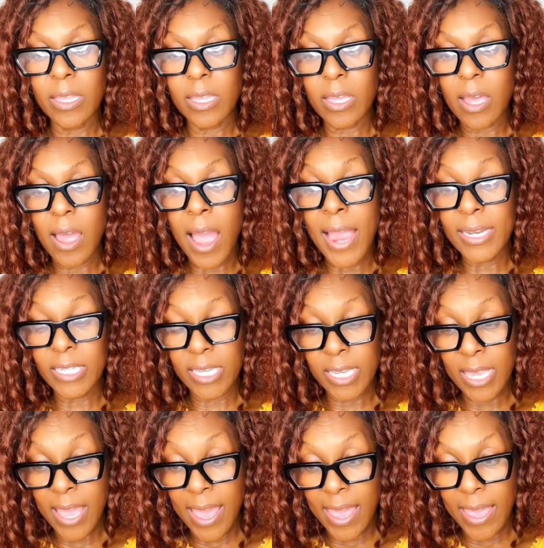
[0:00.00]

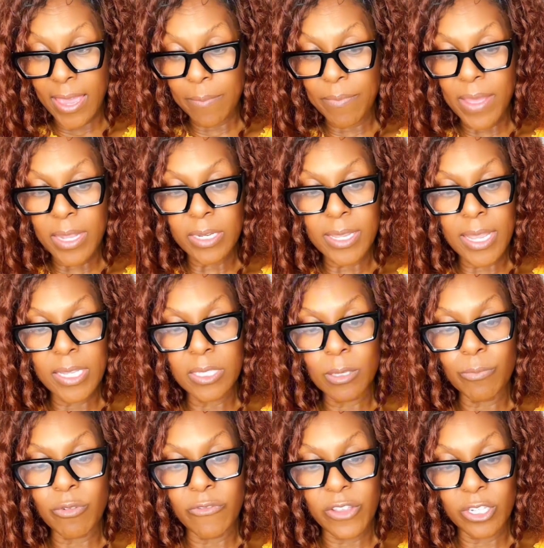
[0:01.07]
IDEA mandates
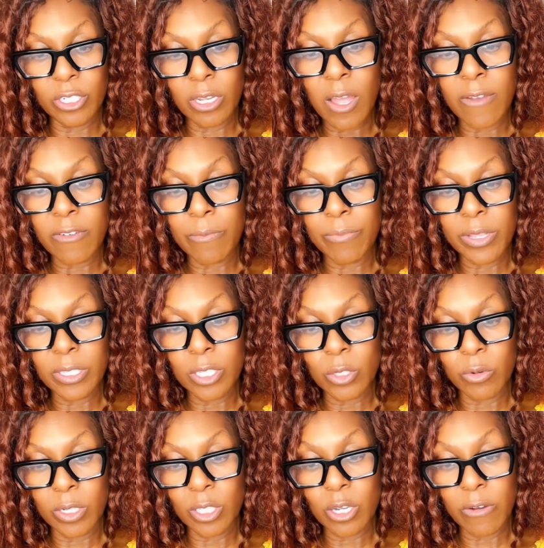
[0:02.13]
provision of
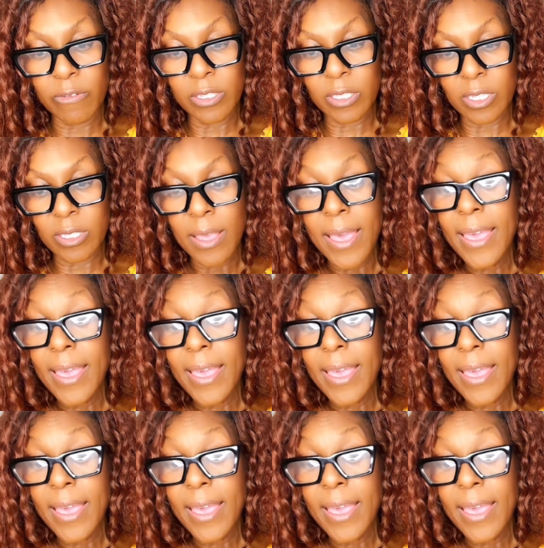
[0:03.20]
compensatory services.